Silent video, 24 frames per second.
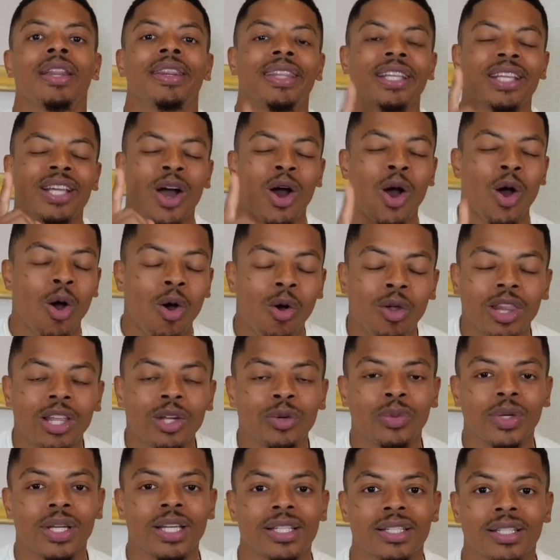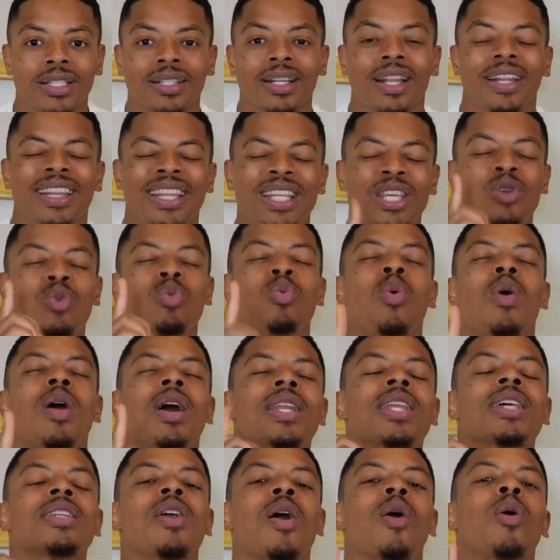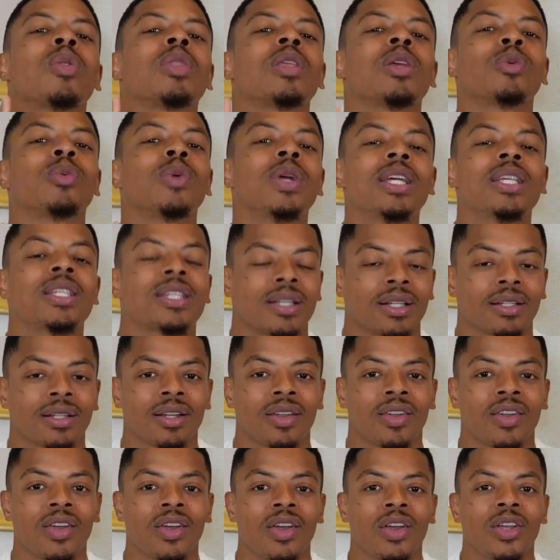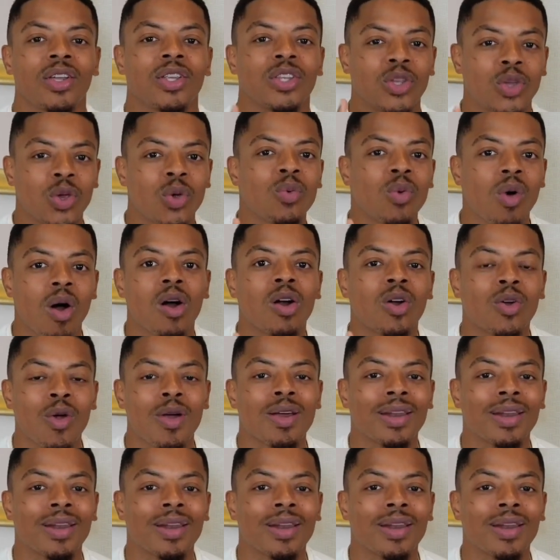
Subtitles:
The only reason, the one and only reason you want